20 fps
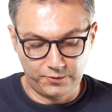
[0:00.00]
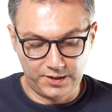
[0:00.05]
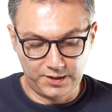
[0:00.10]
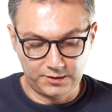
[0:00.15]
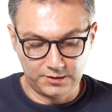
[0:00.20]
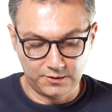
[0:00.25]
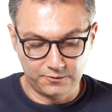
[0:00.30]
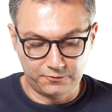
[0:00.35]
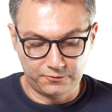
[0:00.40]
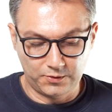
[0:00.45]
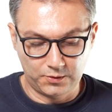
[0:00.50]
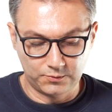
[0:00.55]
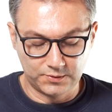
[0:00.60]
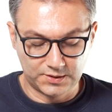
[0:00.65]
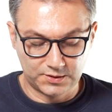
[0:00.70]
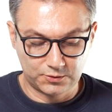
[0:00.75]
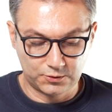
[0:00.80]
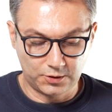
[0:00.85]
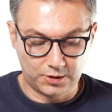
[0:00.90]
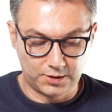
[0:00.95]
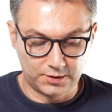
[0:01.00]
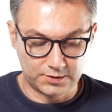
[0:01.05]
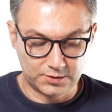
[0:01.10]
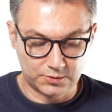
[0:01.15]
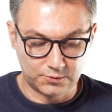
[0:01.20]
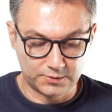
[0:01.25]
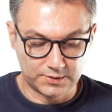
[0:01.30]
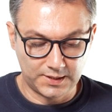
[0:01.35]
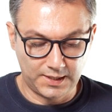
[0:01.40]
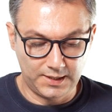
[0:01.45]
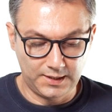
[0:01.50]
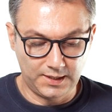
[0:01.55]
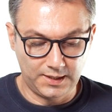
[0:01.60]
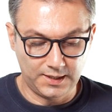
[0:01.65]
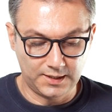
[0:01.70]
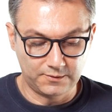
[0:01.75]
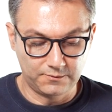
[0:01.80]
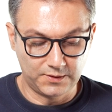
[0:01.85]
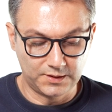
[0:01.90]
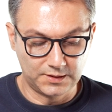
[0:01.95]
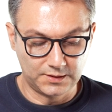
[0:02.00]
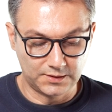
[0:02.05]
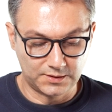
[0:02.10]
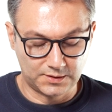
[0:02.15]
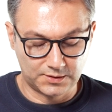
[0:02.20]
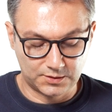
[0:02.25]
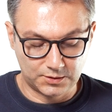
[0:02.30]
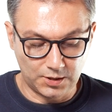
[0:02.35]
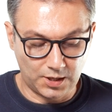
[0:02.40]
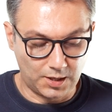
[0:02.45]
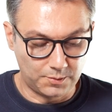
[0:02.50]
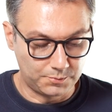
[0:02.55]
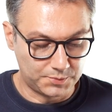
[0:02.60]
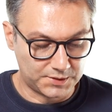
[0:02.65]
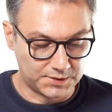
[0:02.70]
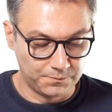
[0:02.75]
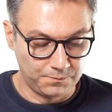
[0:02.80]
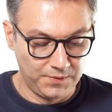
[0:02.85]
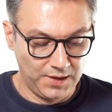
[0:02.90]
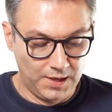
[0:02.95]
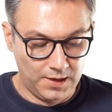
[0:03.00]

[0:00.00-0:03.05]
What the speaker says: where the phone starts rotating and when it stops.